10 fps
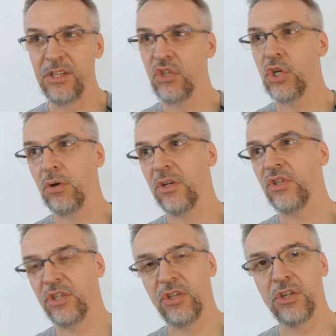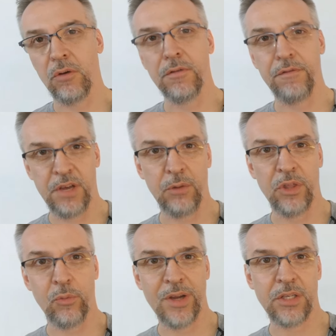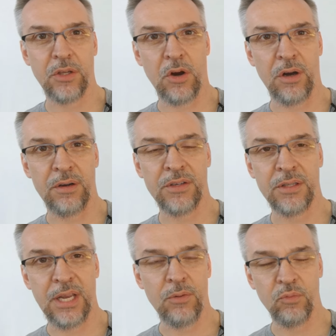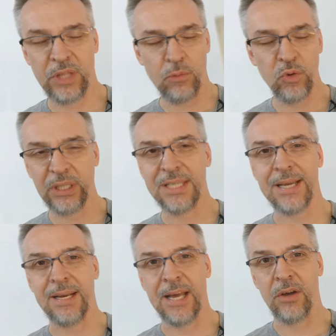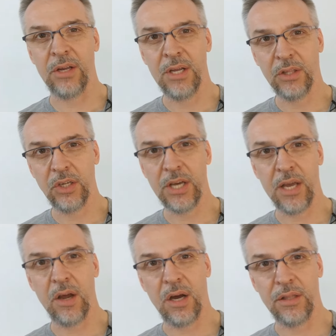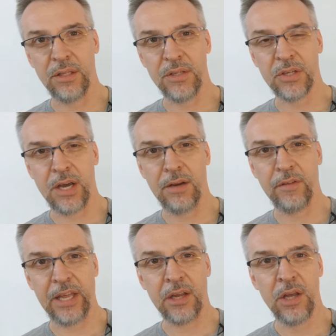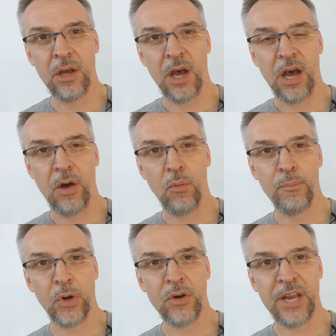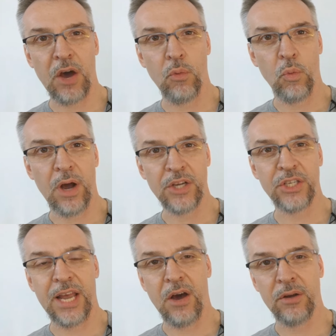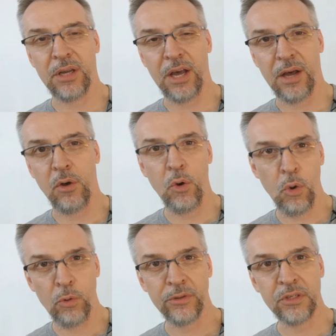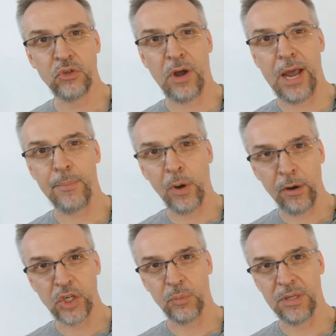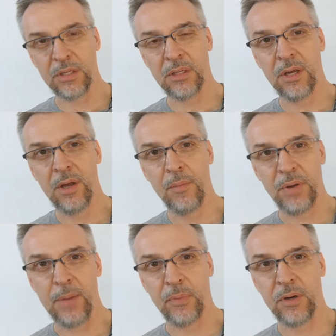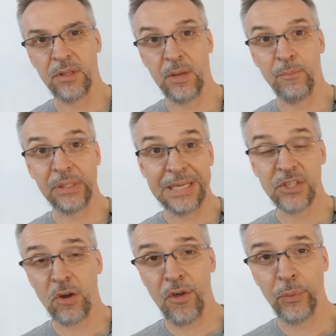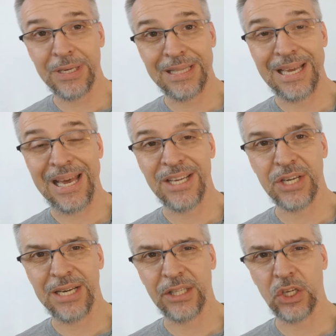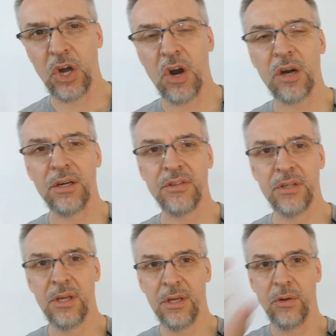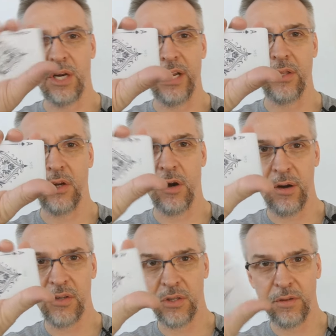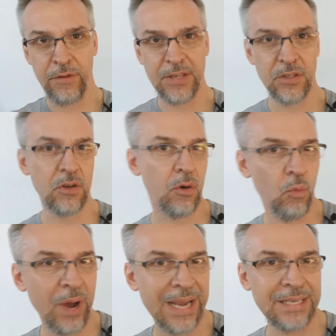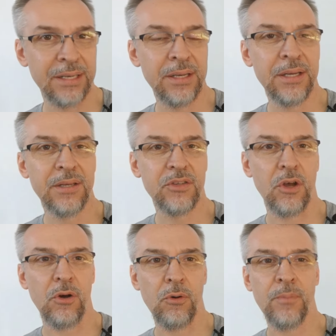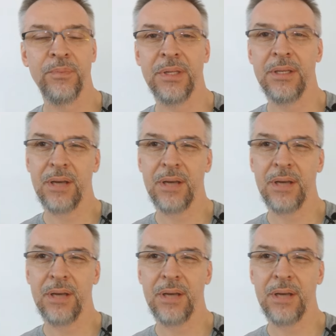These jokers just don't fit with the rest of the cards. They really stand out. They're done on this kind of like burned out, washed out, old dry parchment paper that bleeds all the way to the edge, and yet the cards, the faces are white. So